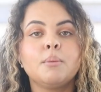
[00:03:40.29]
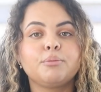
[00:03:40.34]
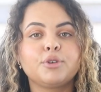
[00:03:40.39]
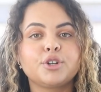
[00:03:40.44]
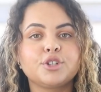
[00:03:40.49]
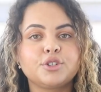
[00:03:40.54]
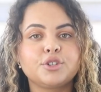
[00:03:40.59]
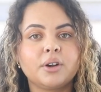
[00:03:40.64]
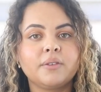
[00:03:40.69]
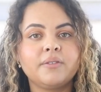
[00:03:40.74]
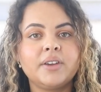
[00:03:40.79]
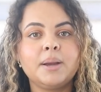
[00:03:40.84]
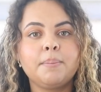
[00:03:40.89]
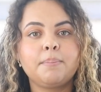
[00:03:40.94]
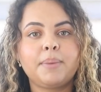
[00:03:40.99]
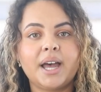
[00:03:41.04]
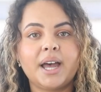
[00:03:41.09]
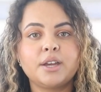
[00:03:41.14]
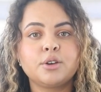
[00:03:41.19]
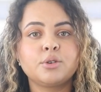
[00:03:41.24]

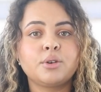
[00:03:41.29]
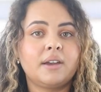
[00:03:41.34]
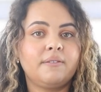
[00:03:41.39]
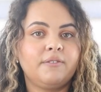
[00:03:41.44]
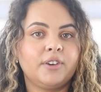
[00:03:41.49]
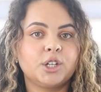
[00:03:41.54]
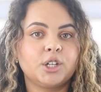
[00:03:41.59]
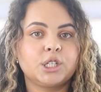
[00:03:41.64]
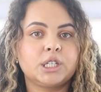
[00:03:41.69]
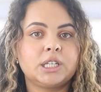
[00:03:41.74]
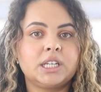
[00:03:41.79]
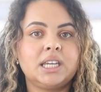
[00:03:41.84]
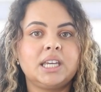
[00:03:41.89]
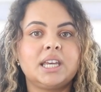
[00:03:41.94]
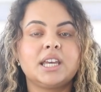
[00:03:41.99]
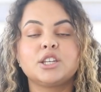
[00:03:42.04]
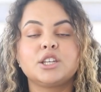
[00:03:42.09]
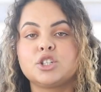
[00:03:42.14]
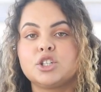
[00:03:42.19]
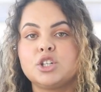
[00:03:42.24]
Preserving
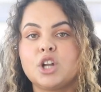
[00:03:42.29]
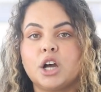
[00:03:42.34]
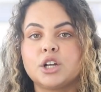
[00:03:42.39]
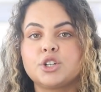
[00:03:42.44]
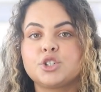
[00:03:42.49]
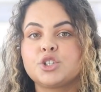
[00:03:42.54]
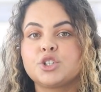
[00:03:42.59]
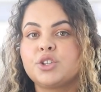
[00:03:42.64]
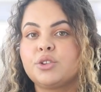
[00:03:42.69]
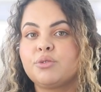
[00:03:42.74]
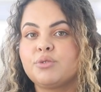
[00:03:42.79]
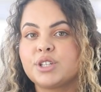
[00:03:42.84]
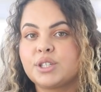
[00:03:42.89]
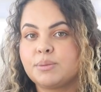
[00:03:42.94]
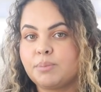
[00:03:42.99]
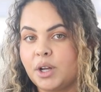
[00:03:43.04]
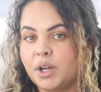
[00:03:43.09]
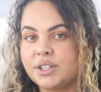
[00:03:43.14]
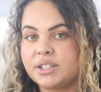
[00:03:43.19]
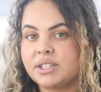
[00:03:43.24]
biodiversity is not just the
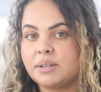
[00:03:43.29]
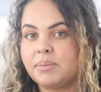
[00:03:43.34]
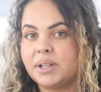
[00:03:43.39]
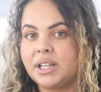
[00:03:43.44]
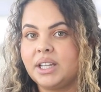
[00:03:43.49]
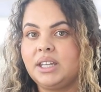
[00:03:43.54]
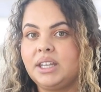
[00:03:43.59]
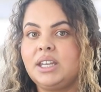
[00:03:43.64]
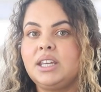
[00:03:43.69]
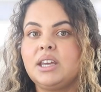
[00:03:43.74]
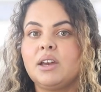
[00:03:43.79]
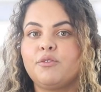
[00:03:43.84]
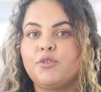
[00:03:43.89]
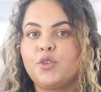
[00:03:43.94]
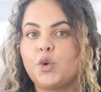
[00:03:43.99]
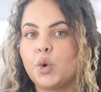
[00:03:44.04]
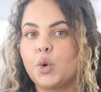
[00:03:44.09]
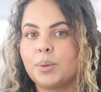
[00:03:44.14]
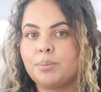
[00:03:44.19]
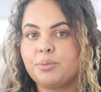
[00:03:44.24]
responsibility
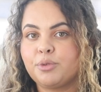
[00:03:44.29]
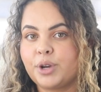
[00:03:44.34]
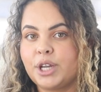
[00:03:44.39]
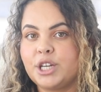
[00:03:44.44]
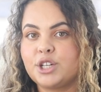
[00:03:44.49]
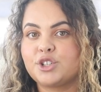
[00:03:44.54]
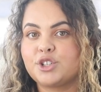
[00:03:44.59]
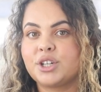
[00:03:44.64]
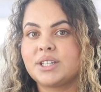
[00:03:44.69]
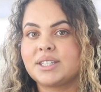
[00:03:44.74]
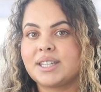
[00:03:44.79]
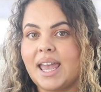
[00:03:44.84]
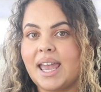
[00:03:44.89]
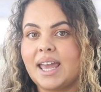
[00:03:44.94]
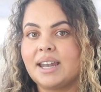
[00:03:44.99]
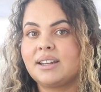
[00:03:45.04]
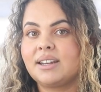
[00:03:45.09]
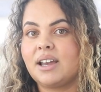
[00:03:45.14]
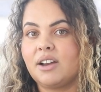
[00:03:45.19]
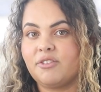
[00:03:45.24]
of corporations
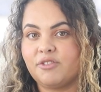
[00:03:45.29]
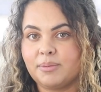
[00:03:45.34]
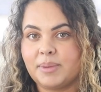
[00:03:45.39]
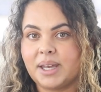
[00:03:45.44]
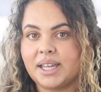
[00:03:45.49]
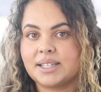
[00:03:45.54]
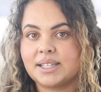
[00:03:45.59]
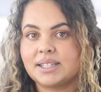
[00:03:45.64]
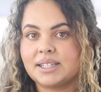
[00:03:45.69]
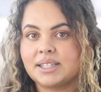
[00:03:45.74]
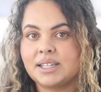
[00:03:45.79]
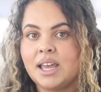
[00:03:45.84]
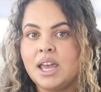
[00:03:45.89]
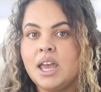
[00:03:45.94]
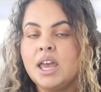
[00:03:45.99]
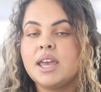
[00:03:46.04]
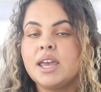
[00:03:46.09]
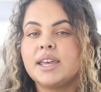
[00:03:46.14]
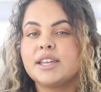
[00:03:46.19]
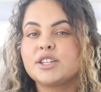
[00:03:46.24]
and governments.
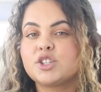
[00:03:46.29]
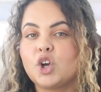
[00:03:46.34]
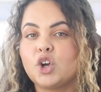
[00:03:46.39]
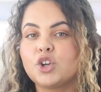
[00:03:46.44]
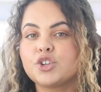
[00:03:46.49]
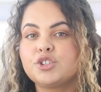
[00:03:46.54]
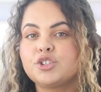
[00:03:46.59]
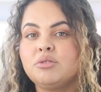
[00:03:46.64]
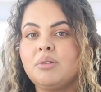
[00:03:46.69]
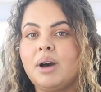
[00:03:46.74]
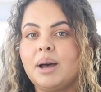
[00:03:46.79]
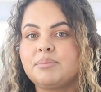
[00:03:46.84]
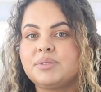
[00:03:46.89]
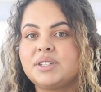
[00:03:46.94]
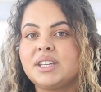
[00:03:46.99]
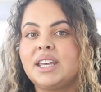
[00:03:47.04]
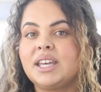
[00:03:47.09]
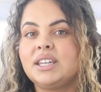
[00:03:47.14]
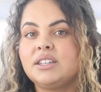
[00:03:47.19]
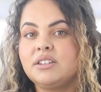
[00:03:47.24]
It's also
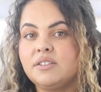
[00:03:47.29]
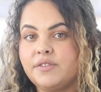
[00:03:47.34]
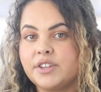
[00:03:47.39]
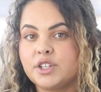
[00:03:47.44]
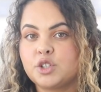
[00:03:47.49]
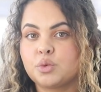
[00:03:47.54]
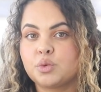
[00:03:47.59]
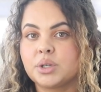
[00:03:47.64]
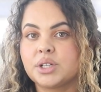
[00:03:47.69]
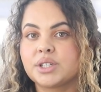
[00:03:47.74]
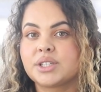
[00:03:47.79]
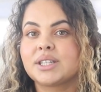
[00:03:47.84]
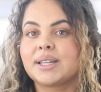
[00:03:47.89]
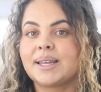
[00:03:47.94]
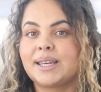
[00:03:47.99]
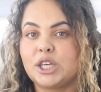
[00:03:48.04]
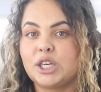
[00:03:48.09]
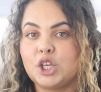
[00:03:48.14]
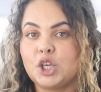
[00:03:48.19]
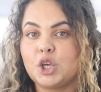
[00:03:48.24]
up to individuals
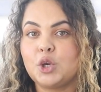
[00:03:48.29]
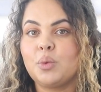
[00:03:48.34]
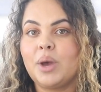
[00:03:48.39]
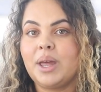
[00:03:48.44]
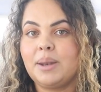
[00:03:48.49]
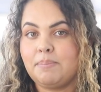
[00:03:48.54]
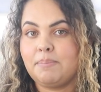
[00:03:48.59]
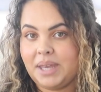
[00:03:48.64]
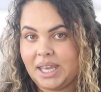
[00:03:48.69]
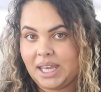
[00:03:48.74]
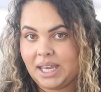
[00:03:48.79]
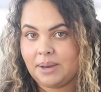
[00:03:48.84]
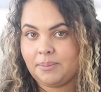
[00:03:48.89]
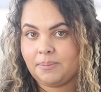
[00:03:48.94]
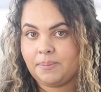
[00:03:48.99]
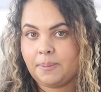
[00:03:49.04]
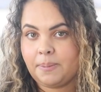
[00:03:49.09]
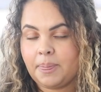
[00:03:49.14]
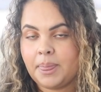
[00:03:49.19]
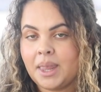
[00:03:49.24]
like you and me.
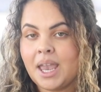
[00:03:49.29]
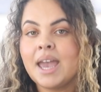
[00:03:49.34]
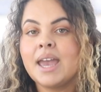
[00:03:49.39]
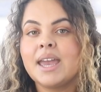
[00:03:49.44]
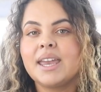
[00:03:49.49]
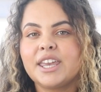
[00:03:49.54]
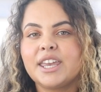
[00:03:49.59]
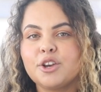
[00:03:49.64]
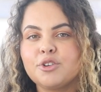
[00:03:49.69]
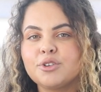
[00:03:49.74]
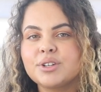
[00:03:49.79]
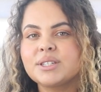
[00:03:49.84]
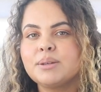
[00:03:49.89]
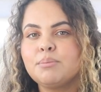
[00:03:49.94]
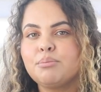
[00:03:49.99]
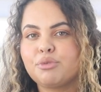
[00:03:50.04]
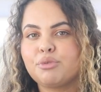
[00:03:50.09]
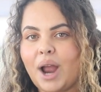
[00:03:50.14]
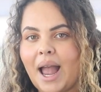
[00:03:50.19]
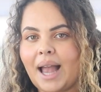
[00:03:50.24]
Here are
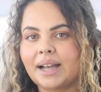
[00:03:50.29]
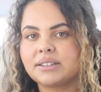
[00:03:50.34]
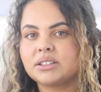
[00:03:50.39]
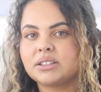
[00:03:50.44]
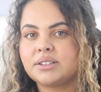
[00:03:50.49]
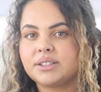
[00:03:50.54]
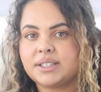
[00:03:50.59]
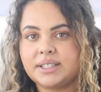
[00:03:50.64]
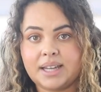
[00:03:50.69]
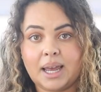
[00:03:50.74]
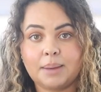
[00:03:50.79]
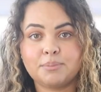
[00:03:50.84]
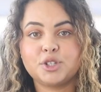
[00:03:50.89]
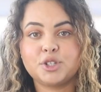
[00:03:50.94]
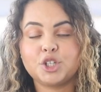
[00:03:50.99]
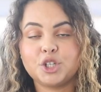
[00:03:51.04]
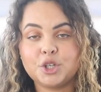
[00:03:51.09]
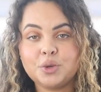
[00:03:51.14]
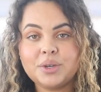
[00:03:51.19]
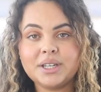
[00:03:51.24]
some practical
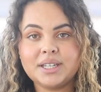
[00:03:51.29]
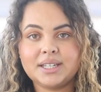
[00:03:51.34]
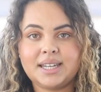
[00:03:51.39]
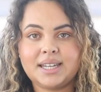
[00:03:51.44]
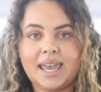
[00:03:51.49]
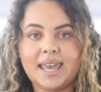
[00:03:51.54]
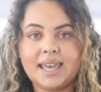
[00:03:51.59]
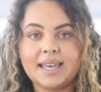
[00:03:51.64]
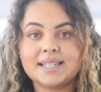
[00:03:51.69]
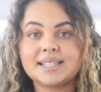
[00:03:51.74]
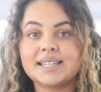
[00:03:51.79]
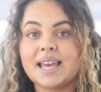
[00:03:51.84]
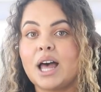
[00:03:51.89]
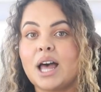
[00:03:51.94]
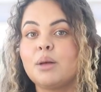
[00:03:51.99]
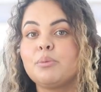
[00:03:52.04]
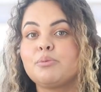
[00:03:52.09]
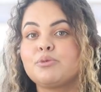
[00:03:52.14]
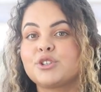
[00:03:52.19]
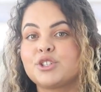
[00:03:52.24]
steps you can take to
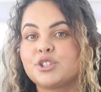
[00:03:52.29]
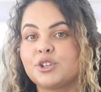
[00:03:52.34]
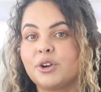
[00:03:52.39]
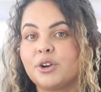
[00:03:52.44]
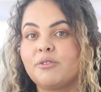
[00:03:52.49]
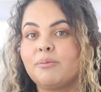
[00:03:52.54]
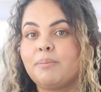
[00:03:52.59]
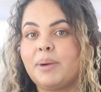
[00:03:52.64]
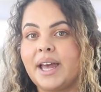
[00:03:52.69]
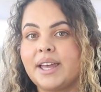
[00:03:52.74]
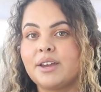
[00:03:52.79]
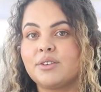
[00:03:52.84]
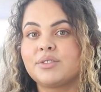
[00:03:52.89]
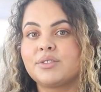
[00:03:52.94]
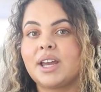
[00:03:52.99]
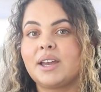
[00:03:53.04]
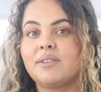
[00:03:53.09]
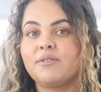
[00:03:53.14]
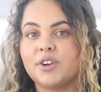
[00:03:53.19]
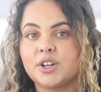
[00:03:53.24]
help preserve
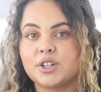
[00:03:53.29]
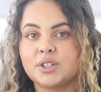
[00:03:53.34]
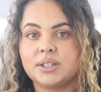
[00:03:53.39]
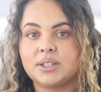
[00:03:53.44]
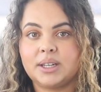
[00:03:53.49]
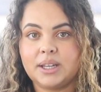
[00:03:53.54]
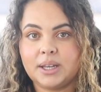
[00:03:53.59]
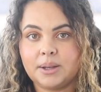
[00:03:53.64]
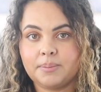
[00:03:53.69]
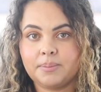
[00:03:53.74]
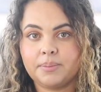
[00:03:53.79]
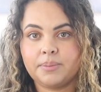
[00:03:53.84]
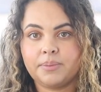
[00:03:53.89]
biodiversity.